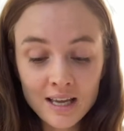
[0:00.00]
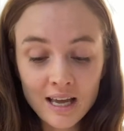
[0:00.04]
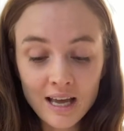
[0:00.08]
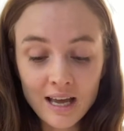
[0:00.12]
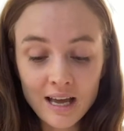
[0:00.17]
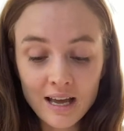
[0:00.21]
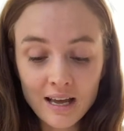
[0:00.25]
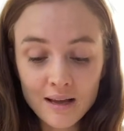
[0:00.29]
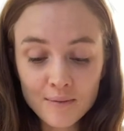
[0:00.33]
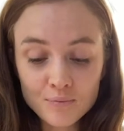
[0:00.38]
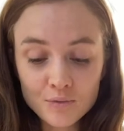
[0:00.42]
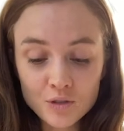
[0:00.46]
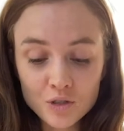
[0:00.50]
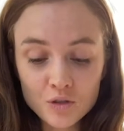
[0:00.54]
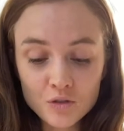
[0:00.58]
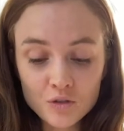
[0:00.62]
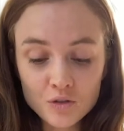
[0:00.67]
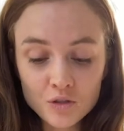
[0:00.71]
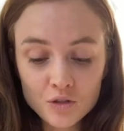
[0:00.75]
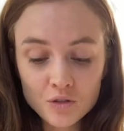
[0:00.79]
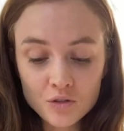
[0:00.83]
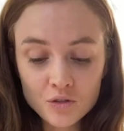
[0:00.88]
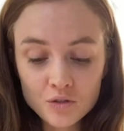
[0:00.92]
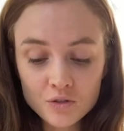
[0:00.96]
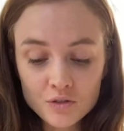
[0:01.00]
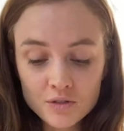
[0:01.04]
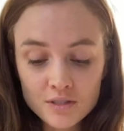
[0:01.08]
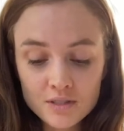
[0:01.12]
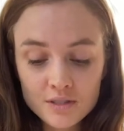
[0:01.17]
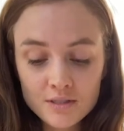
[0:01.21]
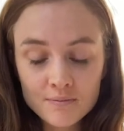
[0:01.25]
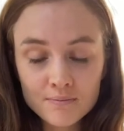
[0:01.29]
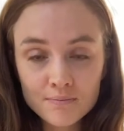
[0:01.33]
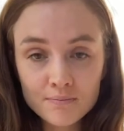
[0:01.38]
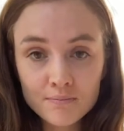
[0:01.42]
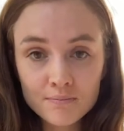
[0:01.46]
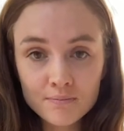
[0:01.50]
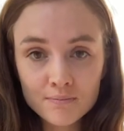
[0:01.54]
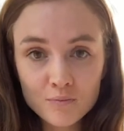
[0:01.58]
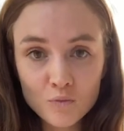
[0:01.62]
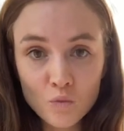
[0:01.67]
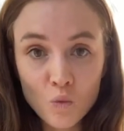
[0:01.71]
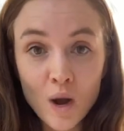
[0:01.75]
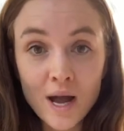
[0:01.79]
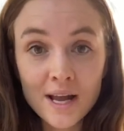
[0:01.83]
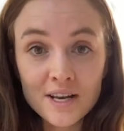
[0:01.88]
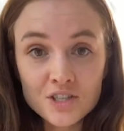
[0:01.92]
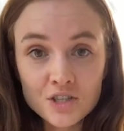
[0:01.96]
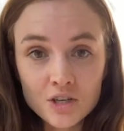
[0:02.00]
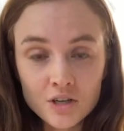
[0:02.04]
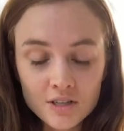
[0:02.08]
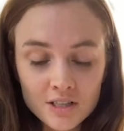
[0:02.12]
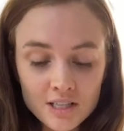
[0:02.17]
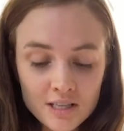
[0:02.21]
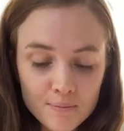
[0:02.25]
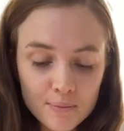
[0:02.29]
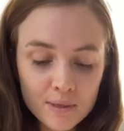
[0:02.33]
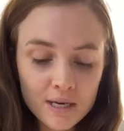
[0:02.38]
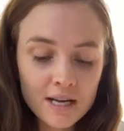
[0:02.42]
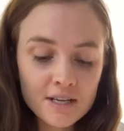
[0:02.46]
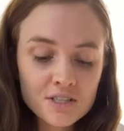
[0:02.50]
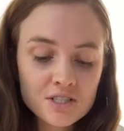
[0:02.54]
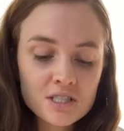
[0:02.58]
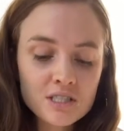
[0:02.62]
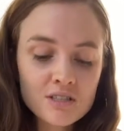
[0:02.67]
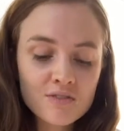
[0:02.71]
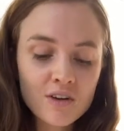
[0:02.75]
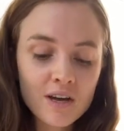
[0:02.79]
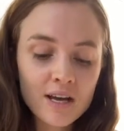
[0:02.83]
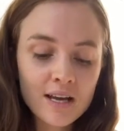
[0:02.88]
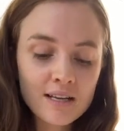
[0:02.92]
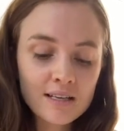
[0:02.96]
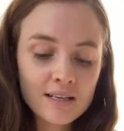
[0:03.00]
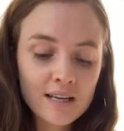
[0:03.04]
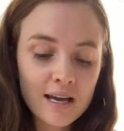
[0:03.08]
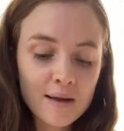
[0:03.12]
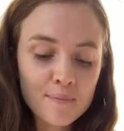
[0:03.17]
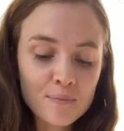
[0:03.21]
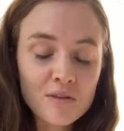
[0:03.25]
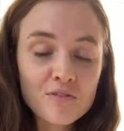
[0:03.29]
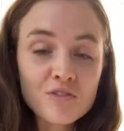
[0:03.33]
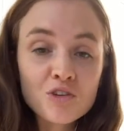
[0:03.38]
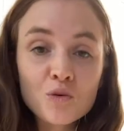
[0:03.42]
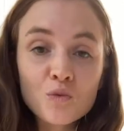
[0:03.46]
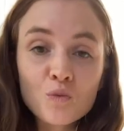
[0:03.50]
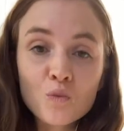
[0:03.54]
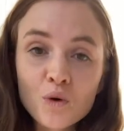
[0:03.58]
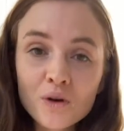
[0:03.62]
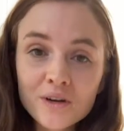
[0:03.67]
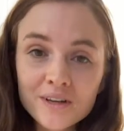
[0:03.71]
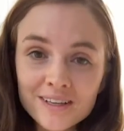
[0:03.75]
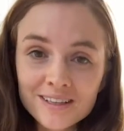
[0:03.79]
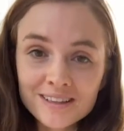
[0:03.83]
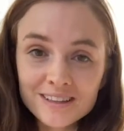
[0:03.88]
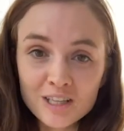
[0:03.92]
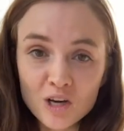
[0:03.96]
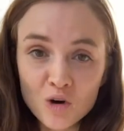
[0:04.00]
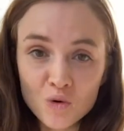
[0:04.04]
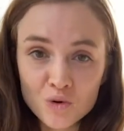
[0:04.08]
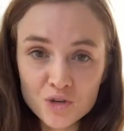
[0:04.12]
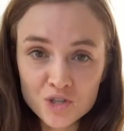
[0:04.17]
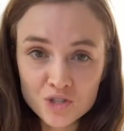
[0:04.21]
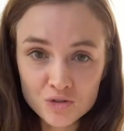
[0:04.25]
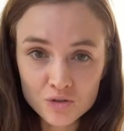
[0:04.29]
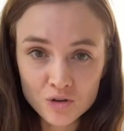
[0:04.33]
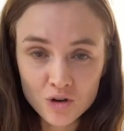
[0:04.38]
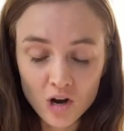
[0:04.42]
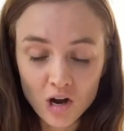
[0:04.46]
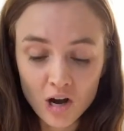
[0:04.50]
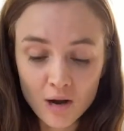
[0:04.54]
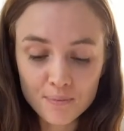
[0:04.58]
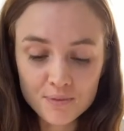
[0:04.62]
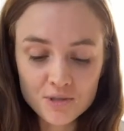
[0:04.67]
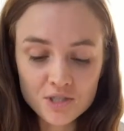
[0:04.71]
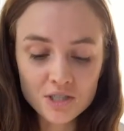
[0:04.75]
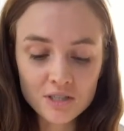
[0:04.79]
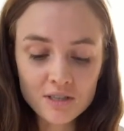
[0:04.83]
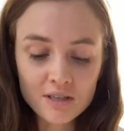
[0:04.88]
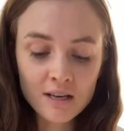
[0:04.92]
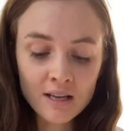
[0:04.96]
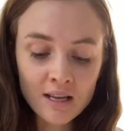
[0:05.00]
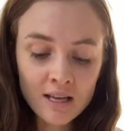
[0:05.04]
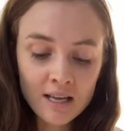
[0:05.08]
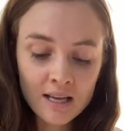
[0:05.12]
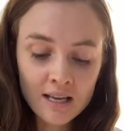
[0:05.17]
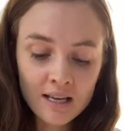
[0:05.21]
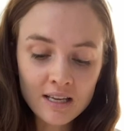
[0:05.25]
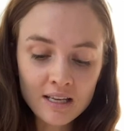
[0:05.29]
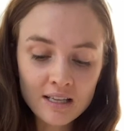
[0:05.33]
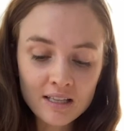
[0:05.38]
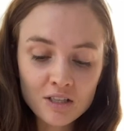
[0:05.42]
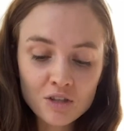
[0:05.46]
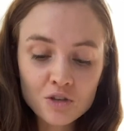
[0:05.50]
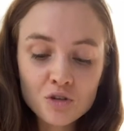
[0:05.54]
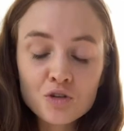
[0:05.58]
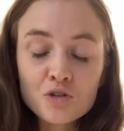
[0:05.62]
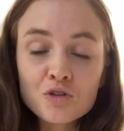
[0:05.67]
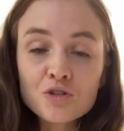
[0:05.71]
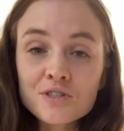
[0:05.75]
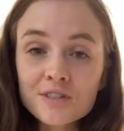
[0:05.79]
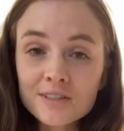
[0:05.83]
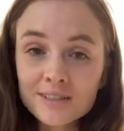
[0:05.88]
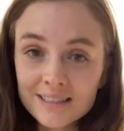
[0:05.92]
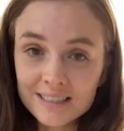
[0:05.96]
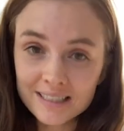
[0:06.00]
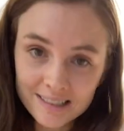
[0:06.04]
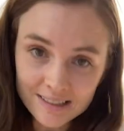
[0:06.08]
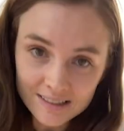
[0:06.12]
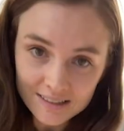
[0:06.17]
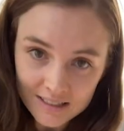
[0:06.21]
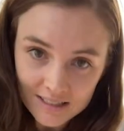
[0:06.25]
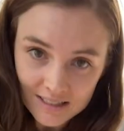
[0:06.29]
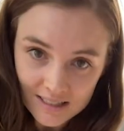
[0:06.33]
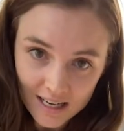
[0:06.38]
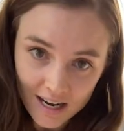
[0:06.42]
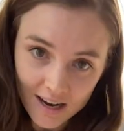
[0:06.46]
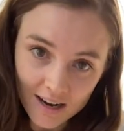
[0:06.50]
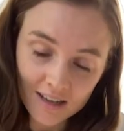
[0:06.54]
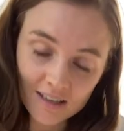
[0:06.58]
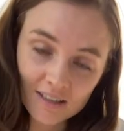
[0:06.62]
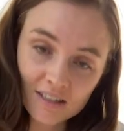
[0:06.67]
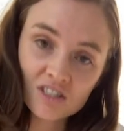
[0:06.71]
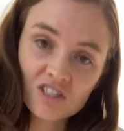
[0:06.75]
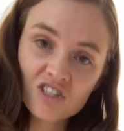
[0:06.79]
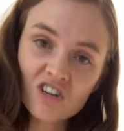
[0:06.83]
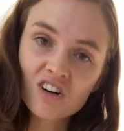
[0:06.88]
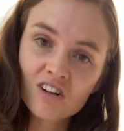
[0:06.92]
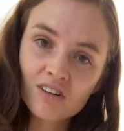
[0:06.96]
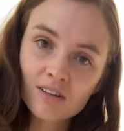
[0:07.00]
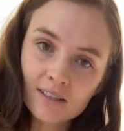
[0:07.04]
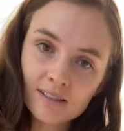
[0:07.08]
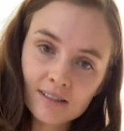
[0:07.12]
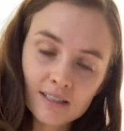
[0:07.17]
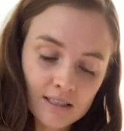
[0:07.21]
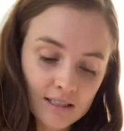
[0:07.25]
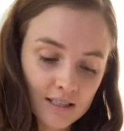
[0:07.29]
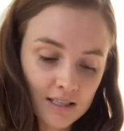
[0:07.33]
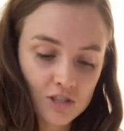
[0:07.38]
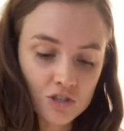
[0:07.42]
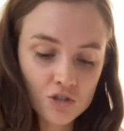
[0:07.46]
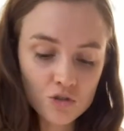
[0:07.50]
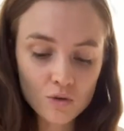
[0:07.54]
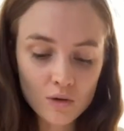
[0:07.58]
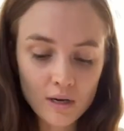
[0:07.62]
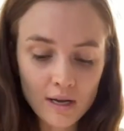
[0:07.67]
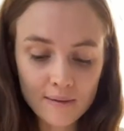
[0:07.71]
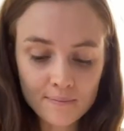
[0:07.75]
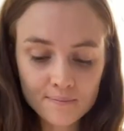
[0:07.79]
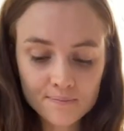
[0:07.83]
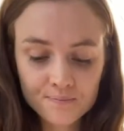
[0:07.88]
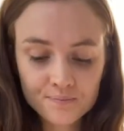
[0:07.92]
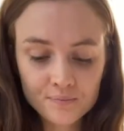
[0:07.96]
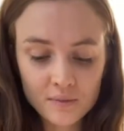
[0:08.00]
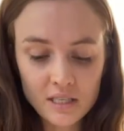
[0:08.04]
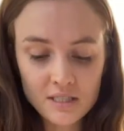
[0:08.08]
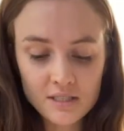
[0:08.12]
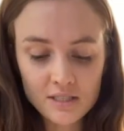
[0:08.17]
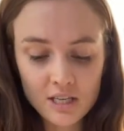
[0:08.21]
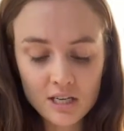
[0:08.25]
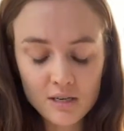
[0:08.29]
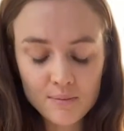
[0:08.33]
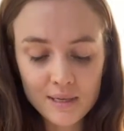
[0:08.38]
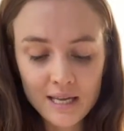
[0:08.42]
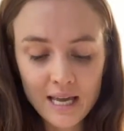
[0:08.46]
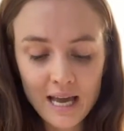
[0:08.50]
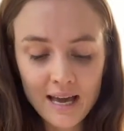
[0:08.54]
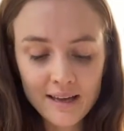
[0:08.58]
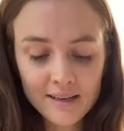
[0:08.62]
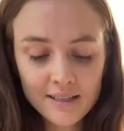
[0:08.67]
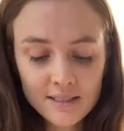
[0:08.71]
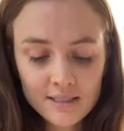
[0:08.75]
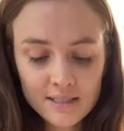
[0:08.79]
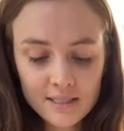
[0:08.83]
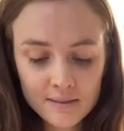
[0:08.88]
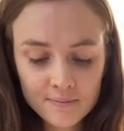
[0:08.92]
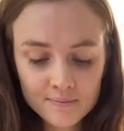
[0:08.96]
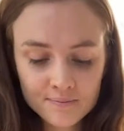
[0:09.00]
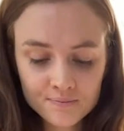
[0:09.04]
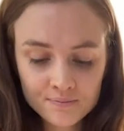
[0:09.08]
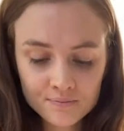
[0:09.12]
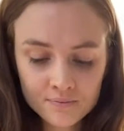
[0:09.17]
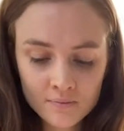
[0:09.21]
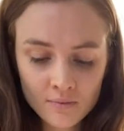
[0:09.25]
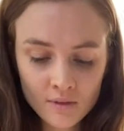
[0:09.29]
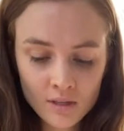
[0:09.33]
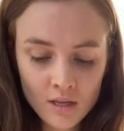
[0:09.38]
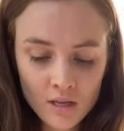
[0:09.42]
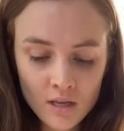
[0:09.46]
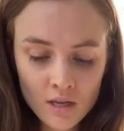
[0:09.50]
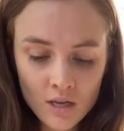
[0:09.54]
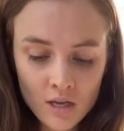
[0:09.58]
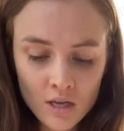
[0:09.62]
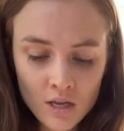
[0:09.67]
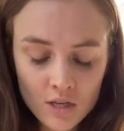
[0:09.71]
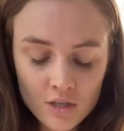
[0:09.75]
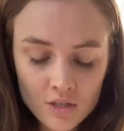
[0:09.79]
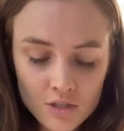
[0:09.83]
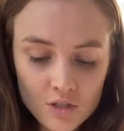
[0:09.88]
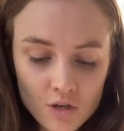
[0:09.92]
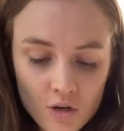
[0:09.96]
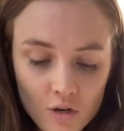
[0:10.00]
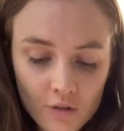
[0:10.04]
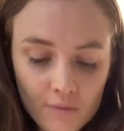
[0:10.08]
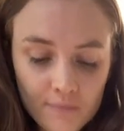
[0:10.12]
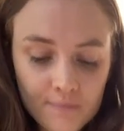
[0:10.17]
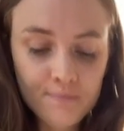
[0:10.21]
You could use white chocolate. But I just find if you want a lower sugar option, usually the darker the chocolate, the less sugar is going to be added. So